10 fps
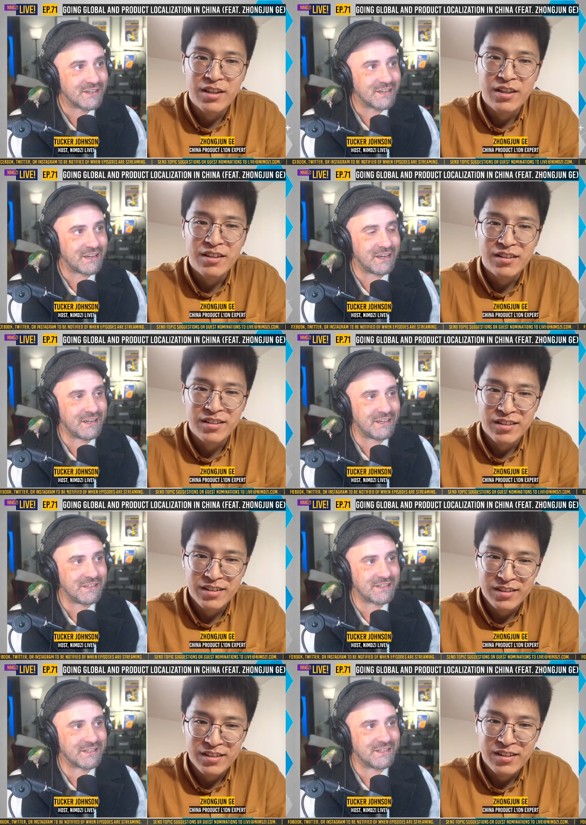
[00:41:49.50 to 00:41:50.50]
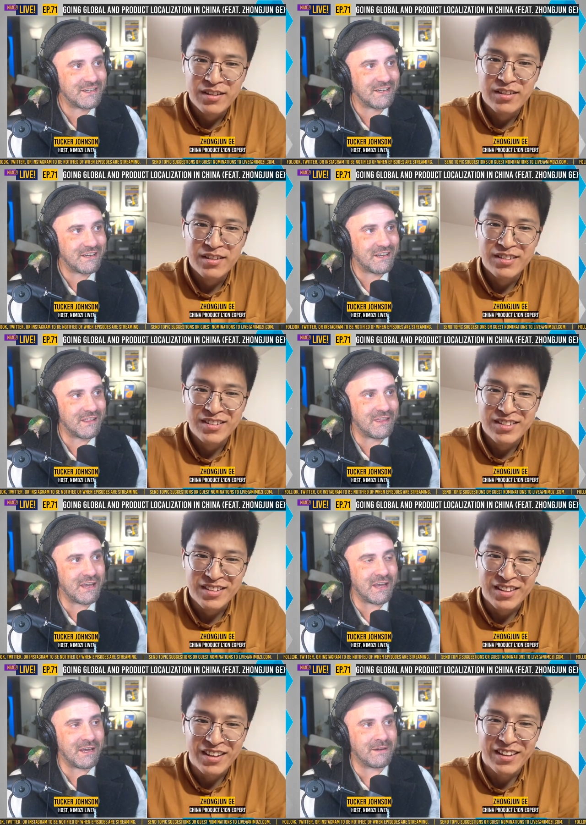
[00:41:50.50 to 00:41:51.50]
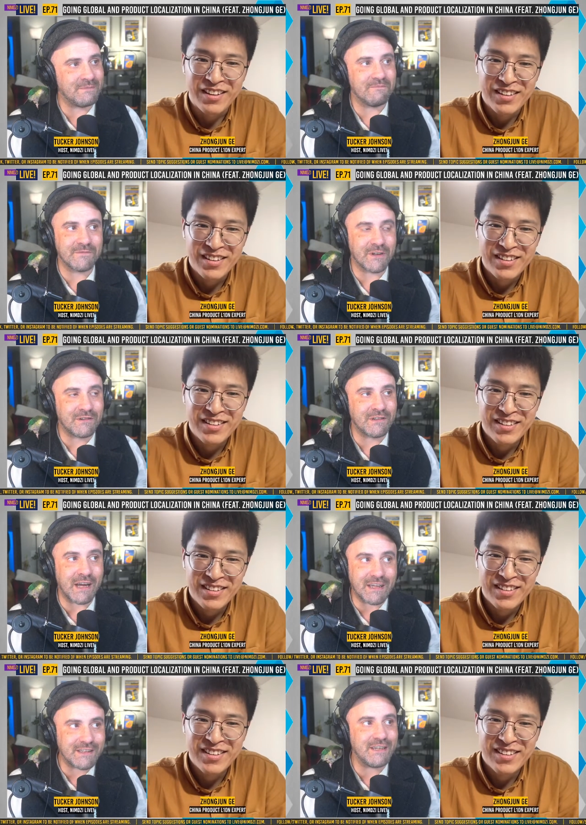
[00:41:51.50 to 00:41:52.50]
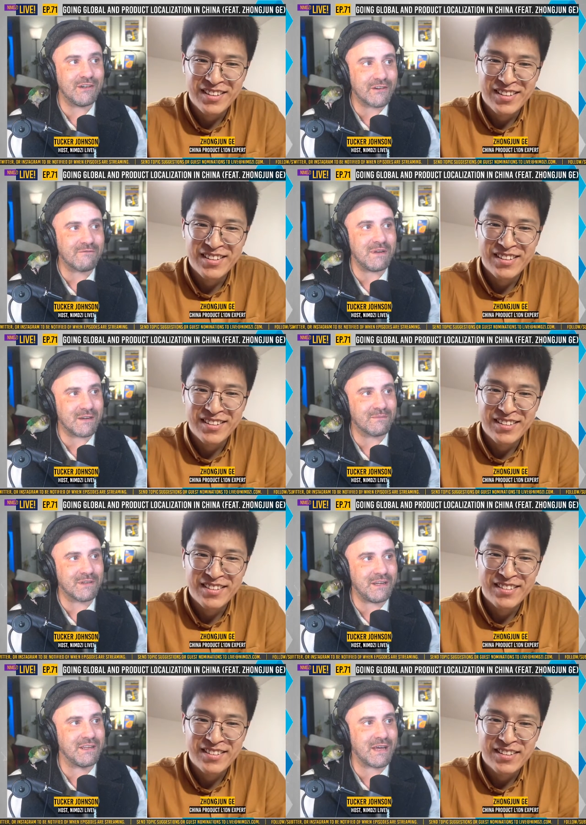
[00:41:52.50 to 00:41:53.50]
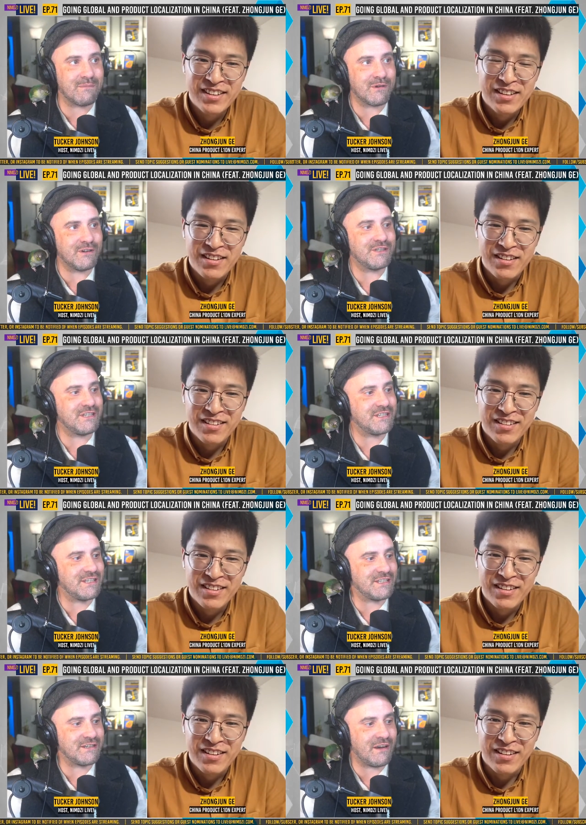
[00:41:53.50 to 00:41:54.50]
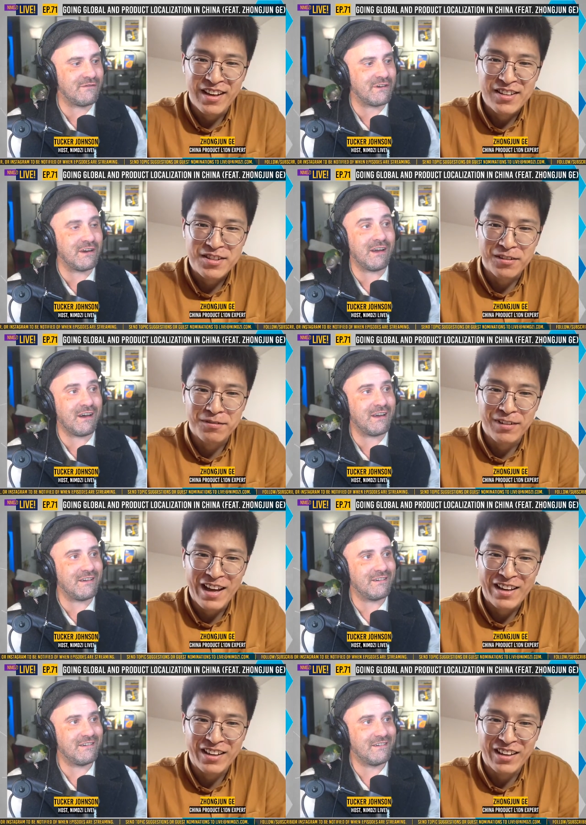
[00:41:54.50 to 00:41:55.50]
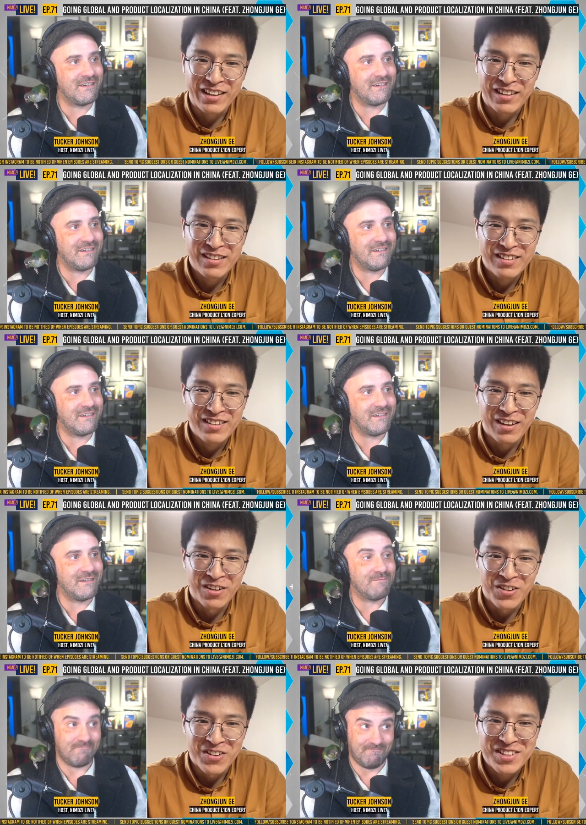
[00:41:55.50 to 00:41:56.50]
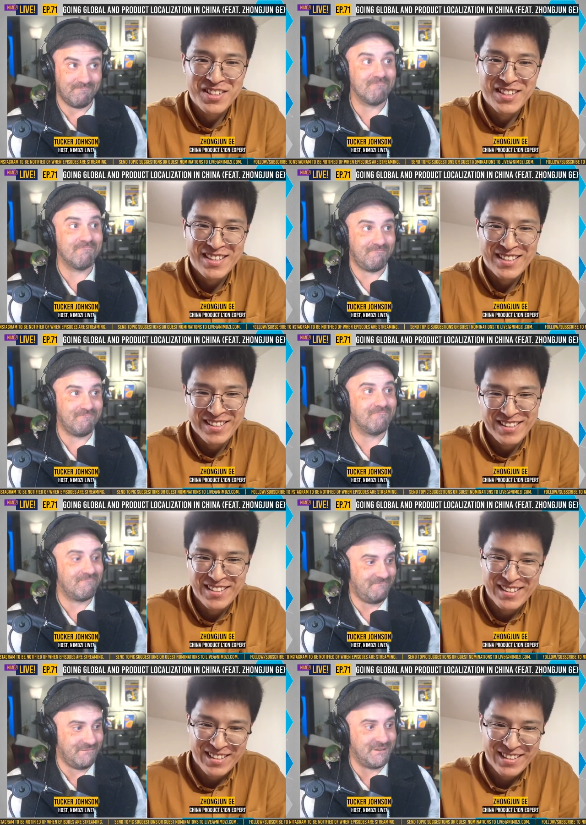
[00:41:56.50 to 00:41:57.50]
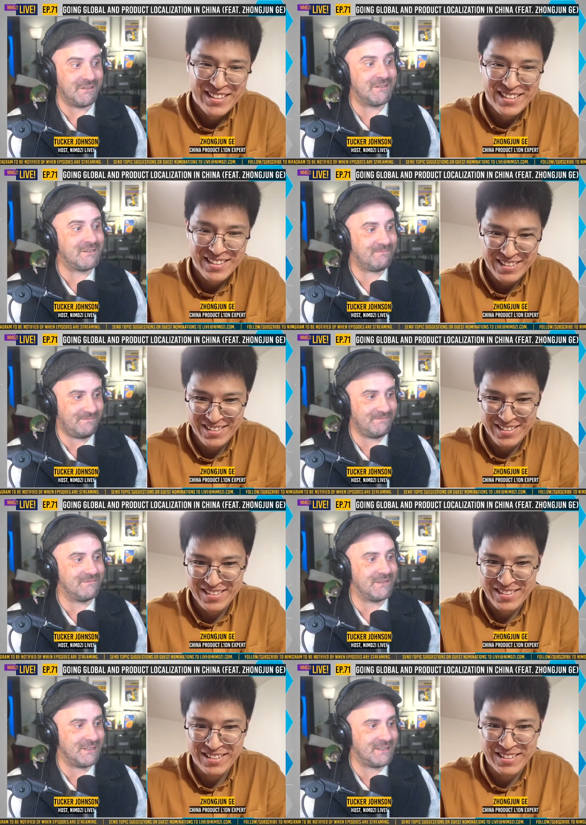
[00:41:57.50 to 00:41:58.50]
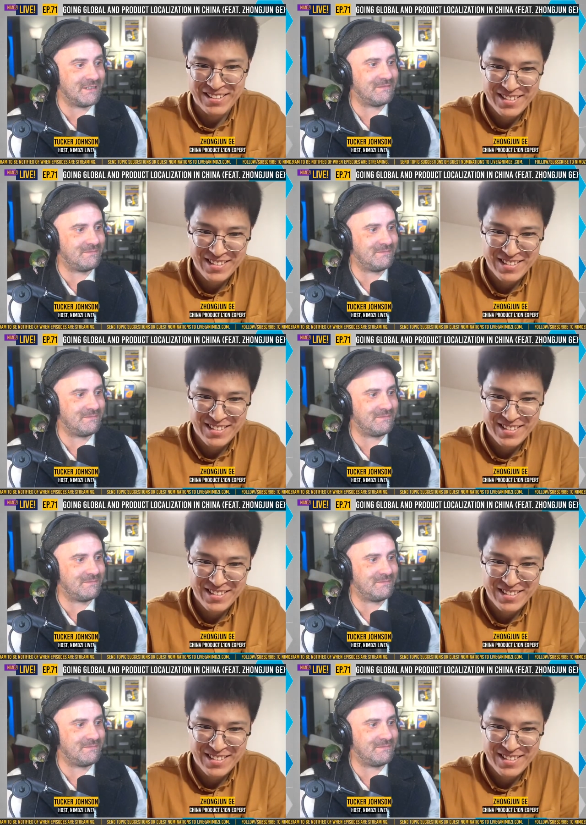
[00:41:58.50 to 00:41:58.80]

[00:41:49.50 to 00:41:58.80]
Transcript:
Speaker 1: in it, then the yeah. likelihood of me completing that purchase is not very high. That's
Speaker 2: a flagging alert.
Speaker 1: Yup. Yup.